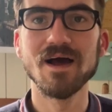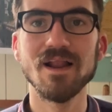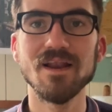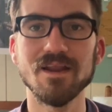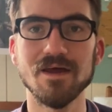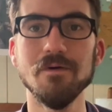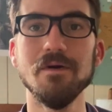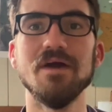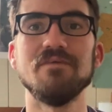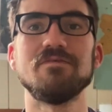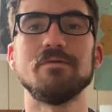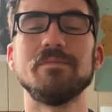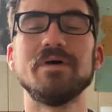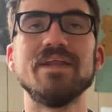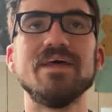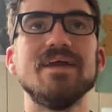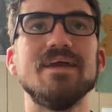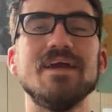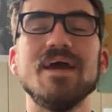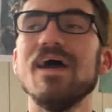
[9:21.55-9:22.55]
Hello
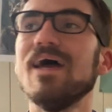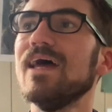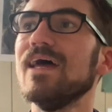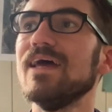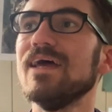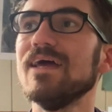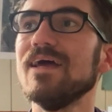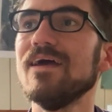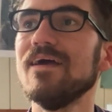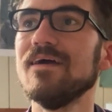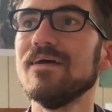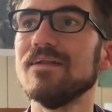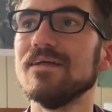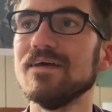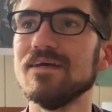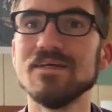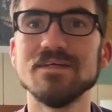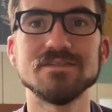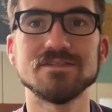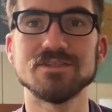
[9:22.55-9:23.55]
everybody, it
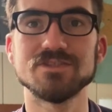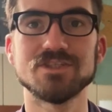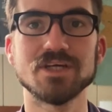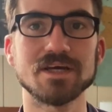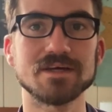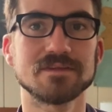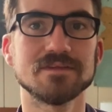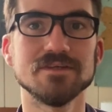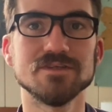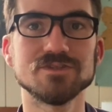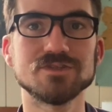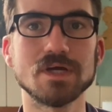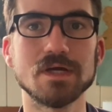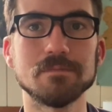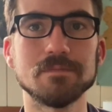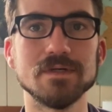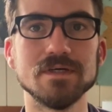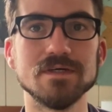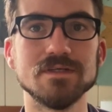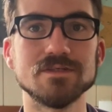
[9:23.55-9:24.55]
is Jack the
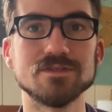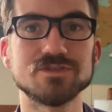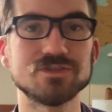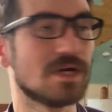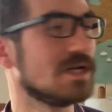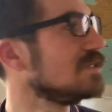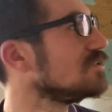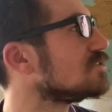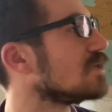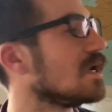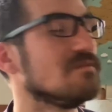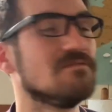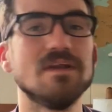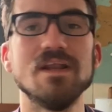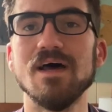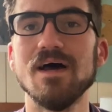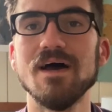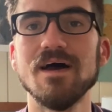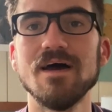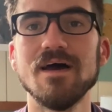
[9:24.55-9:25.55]
Intrepid Train
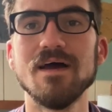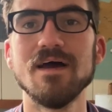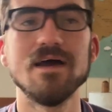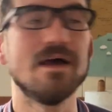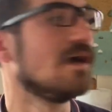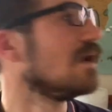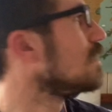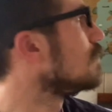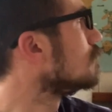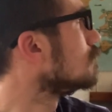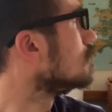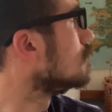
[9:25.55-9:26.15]
Traveller, and